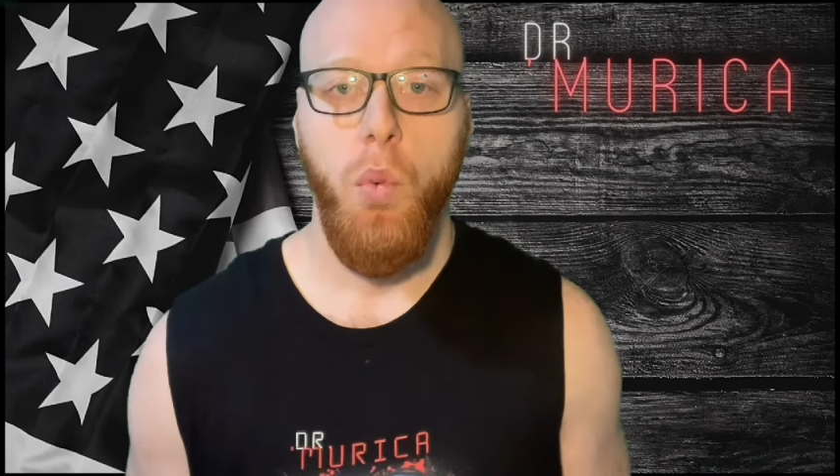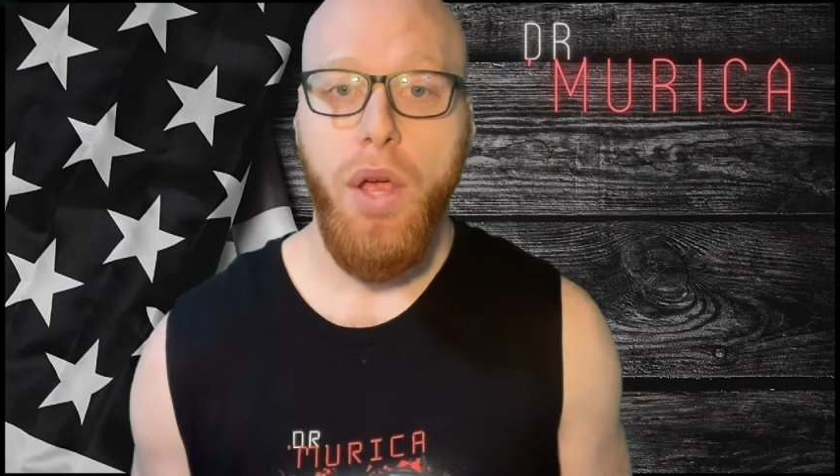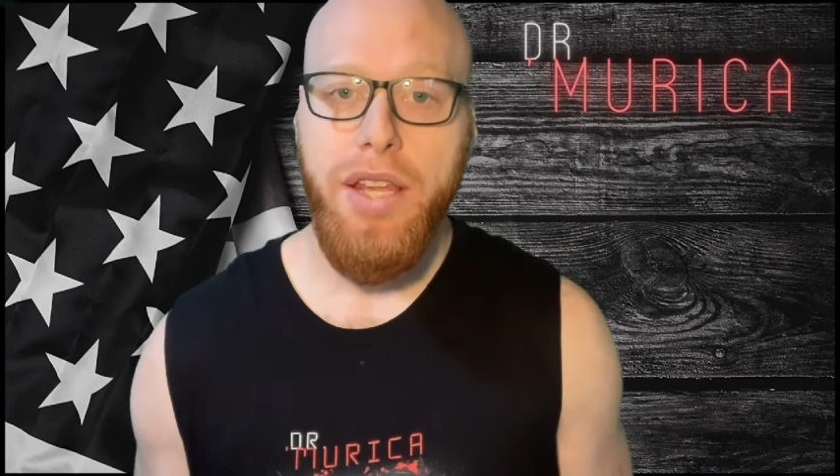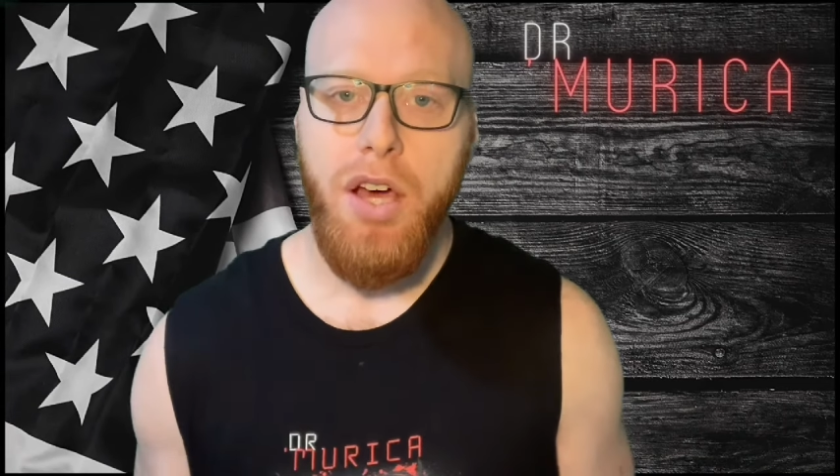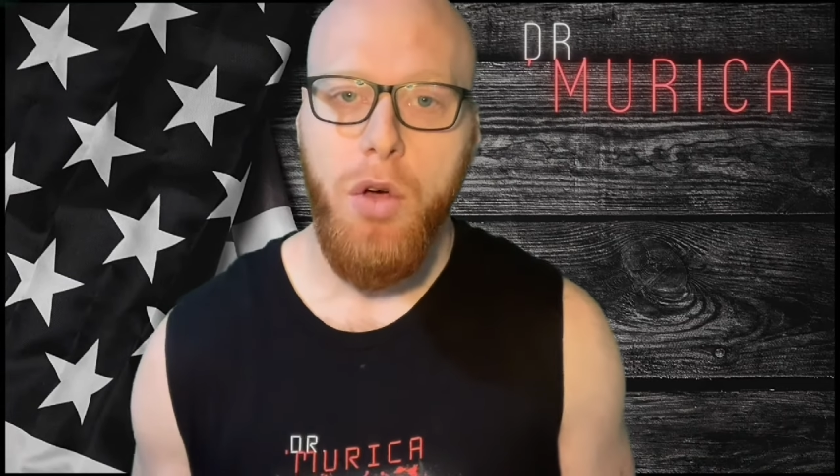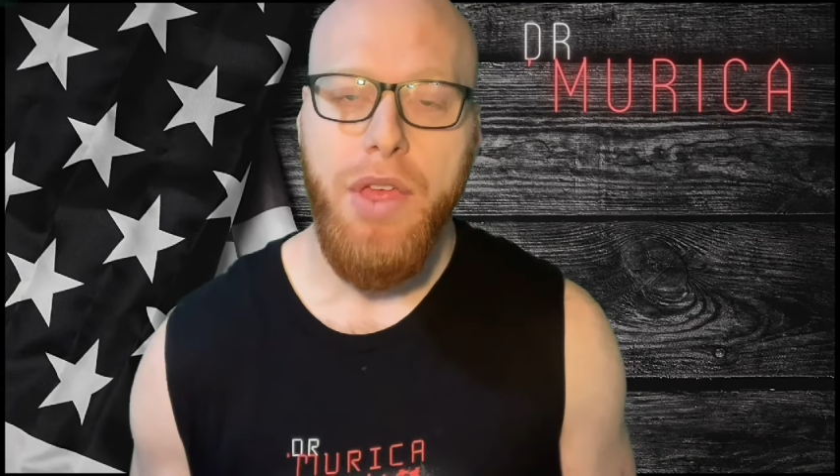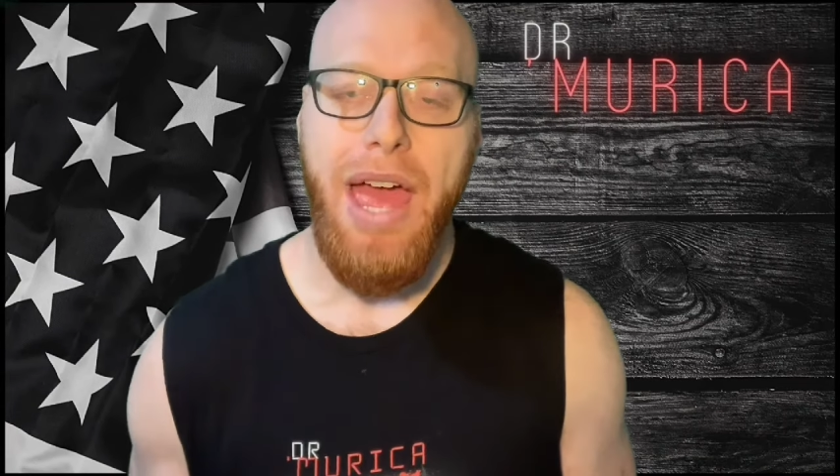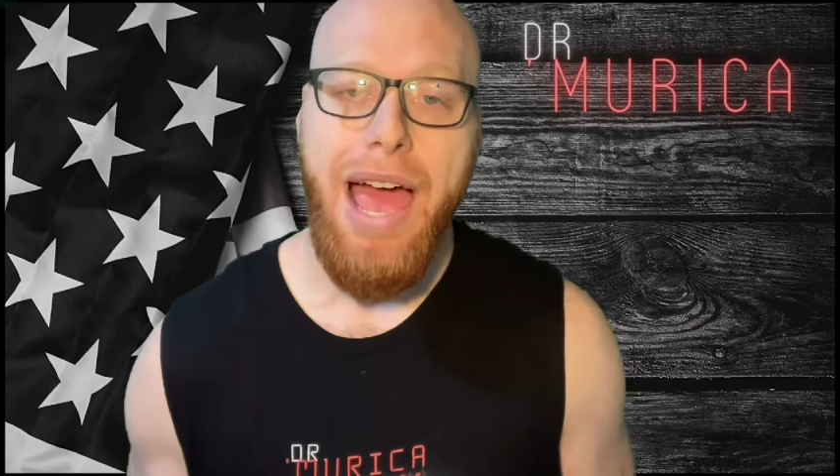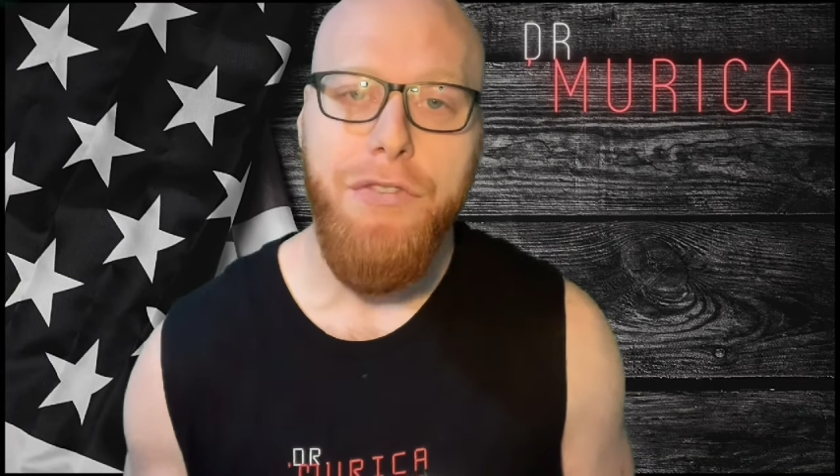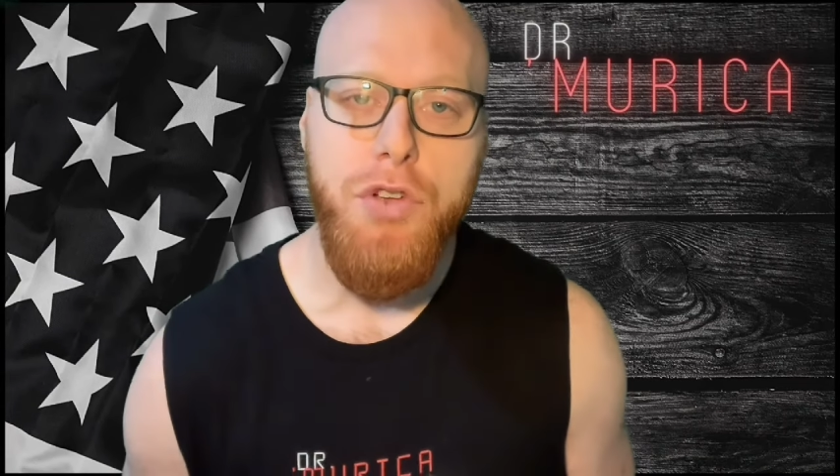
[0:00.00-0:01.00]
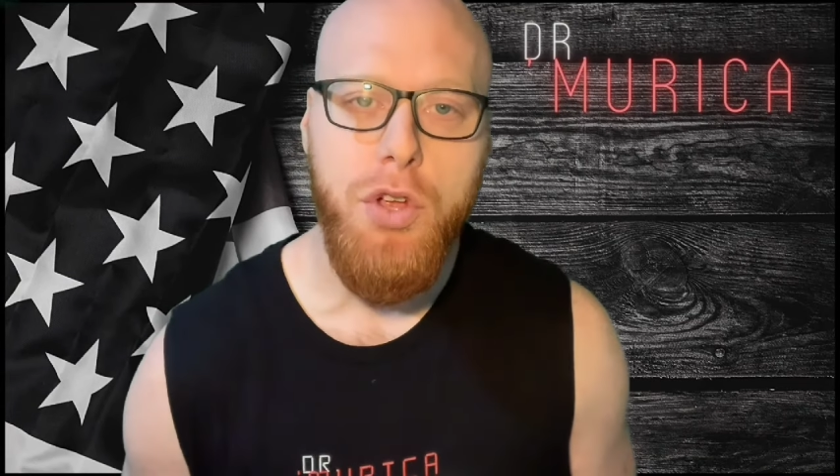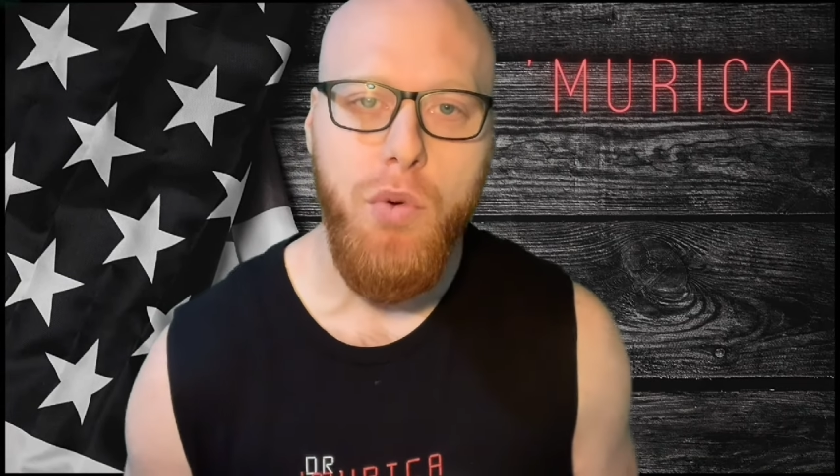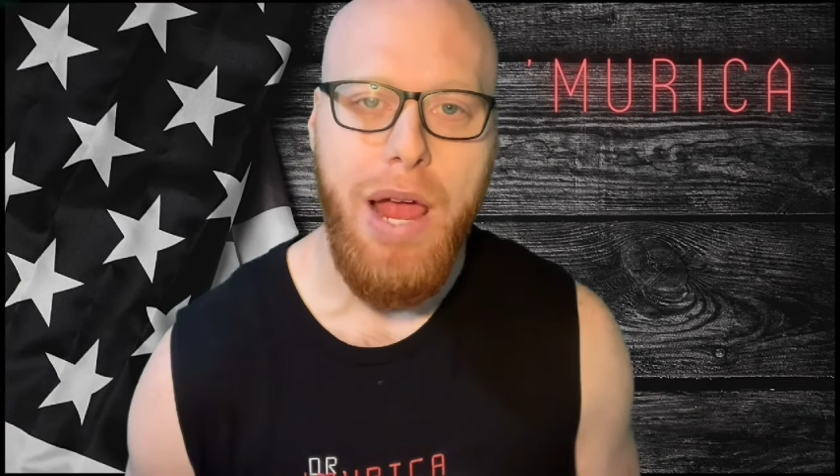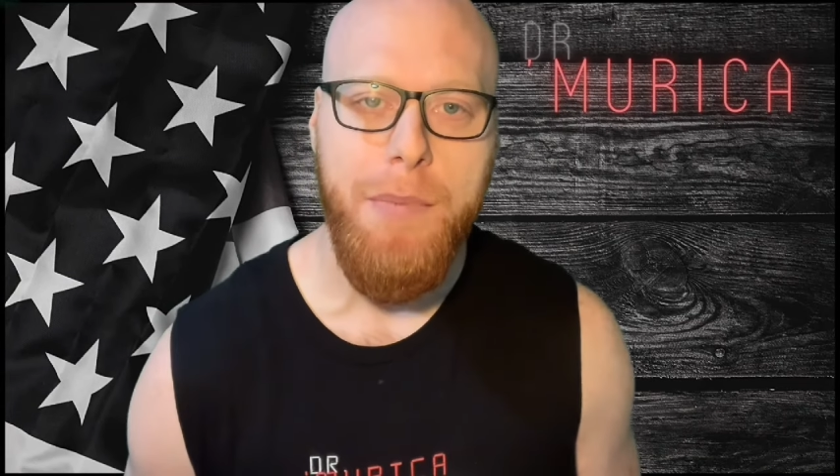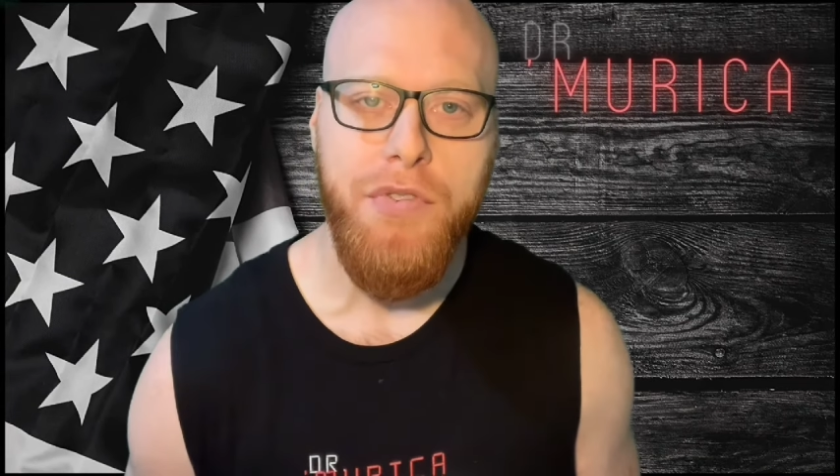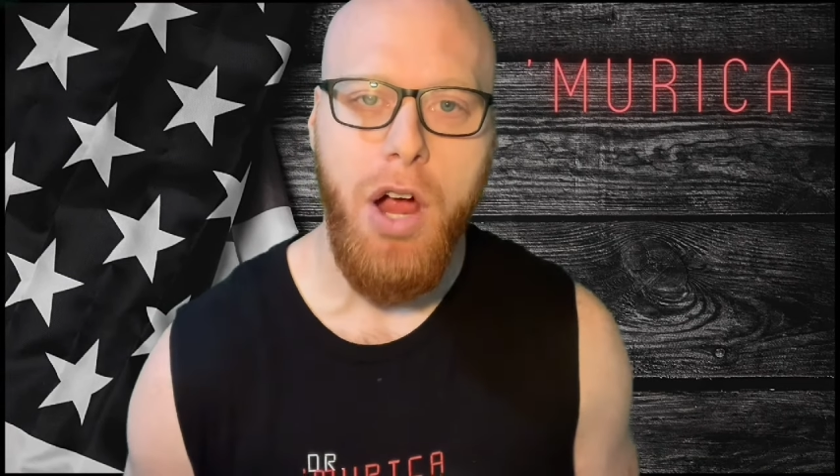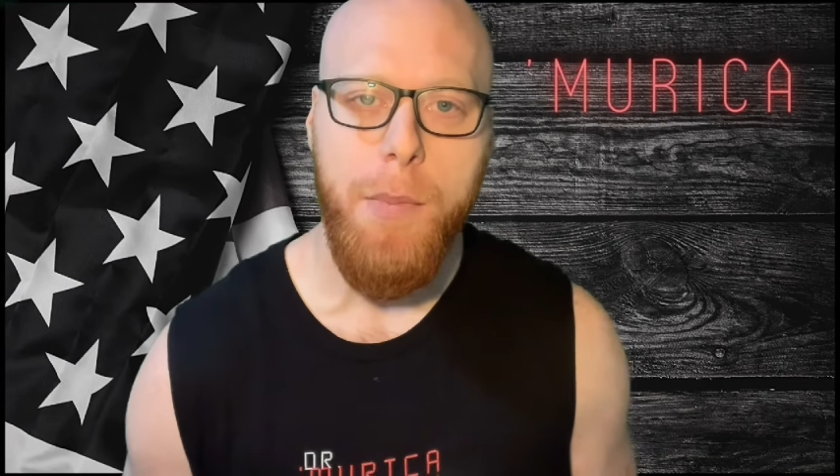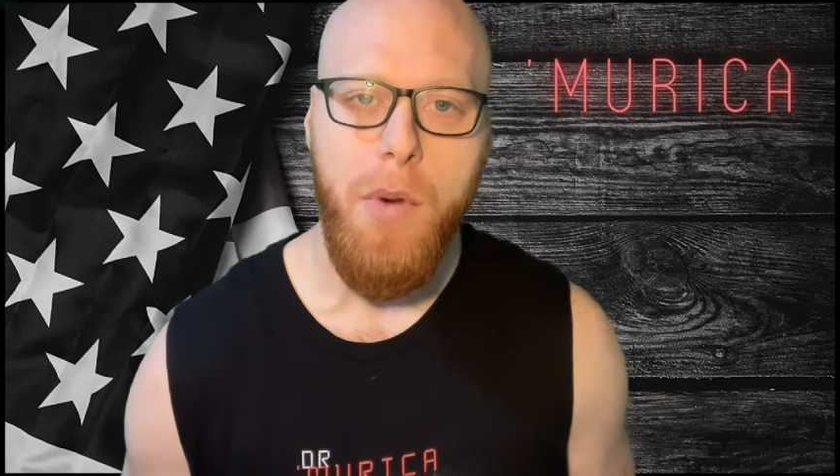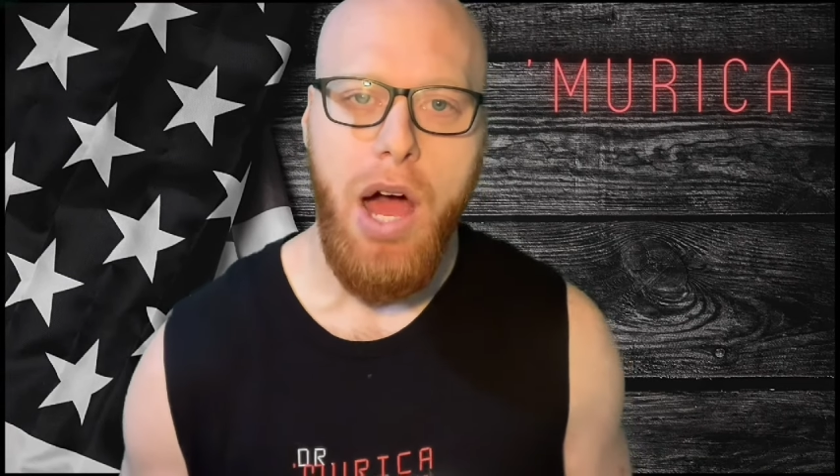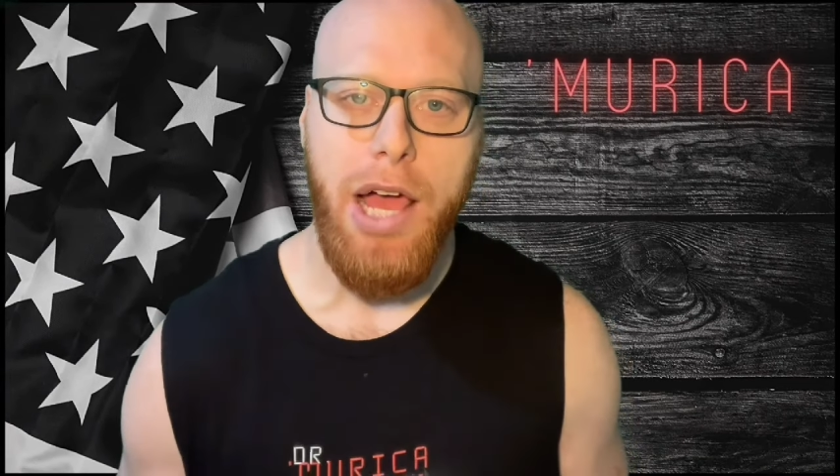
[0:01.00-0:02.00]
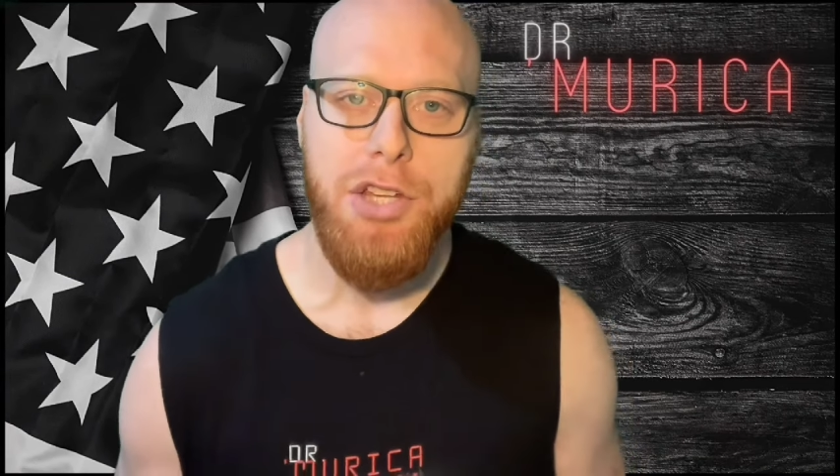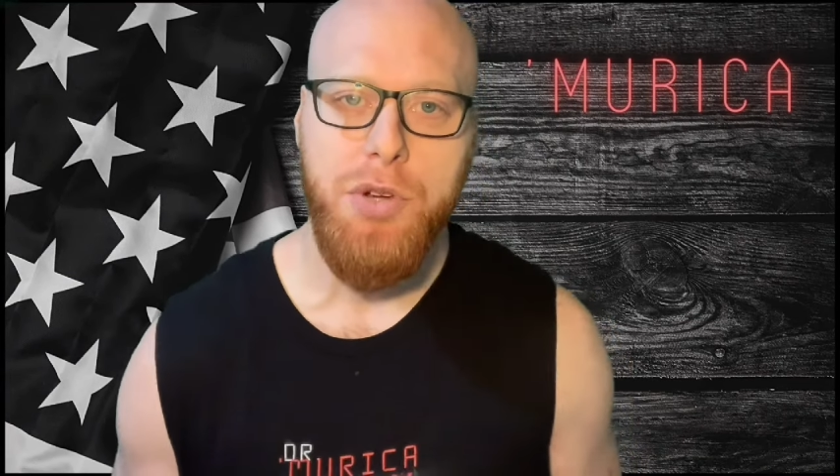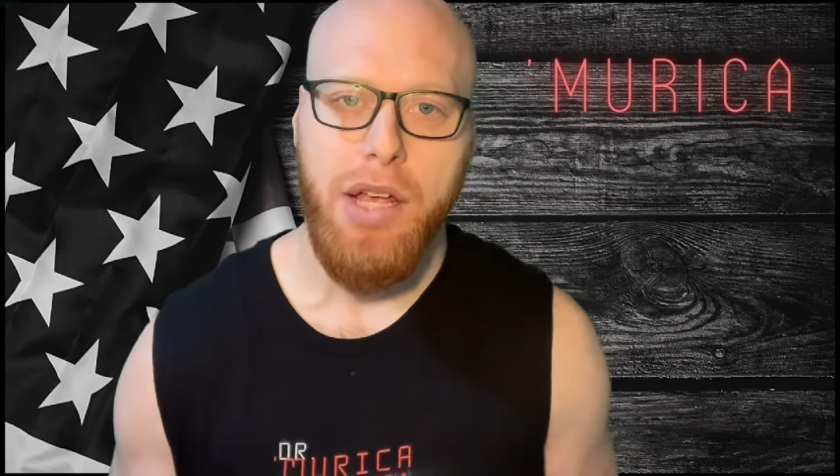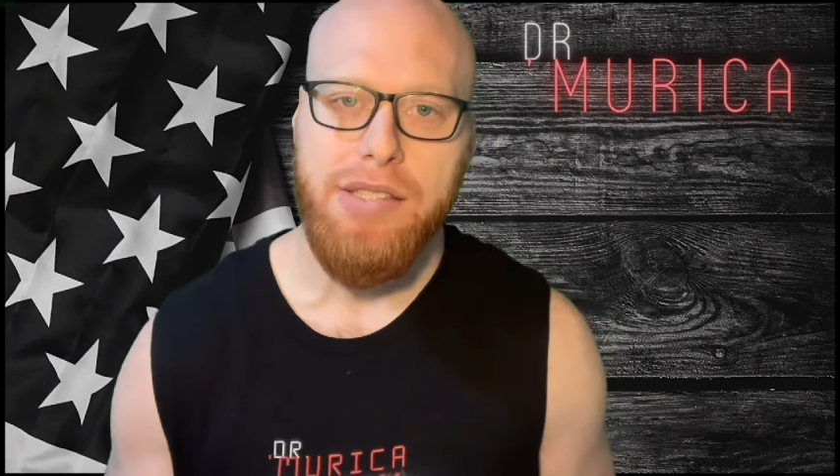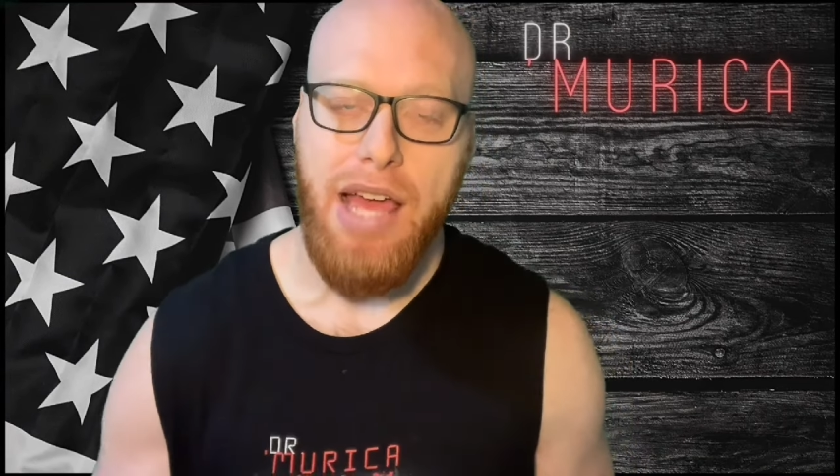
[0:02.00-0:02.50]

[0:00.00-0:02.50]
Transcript: we know that every gram of carbohydrates